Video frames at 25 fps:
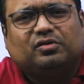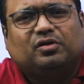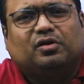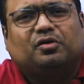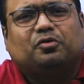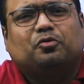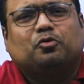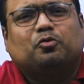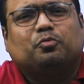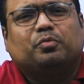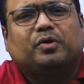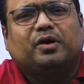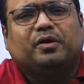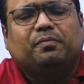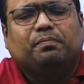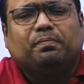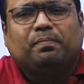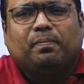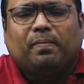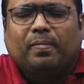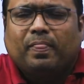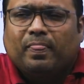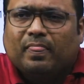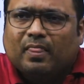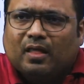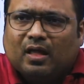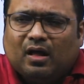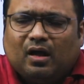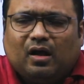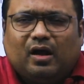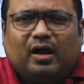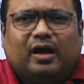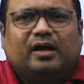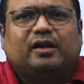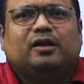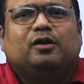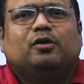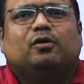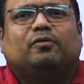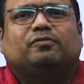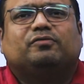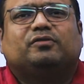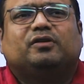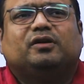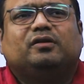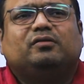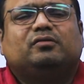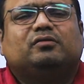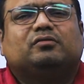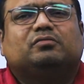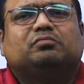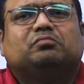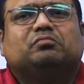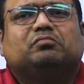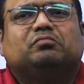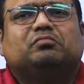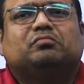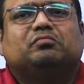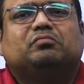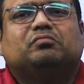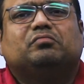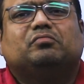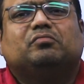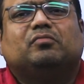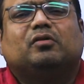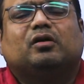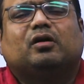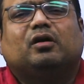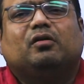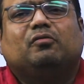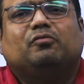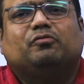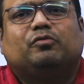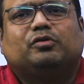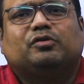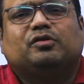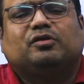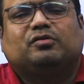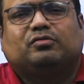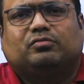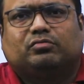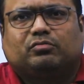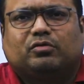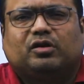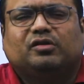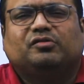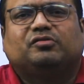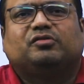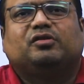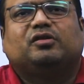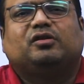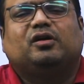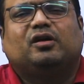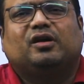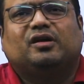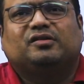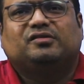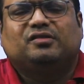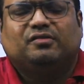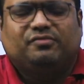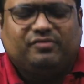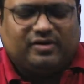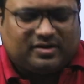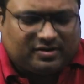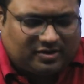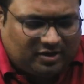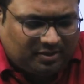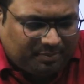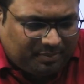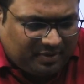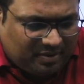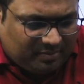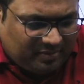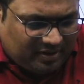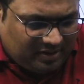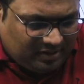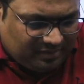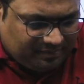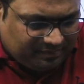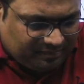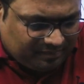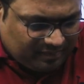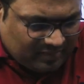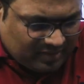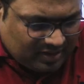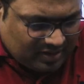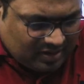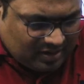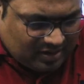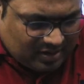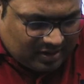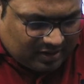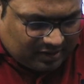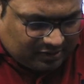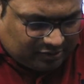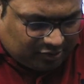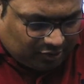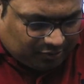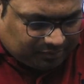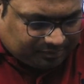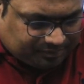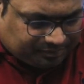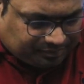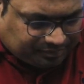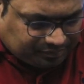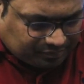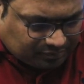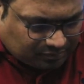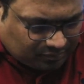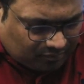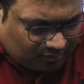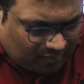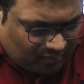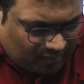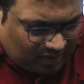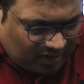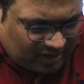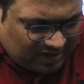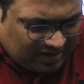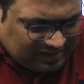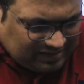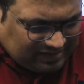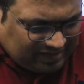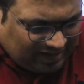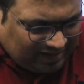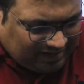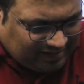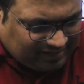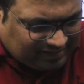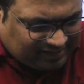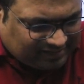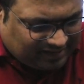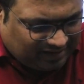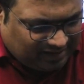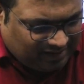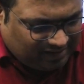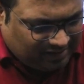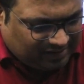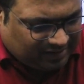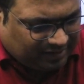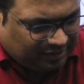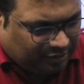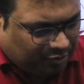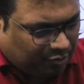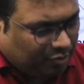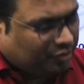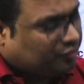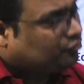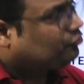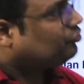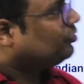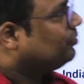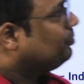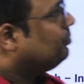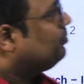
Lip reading: to be any of this, okay, which is considered as a factor payment? So that is the question.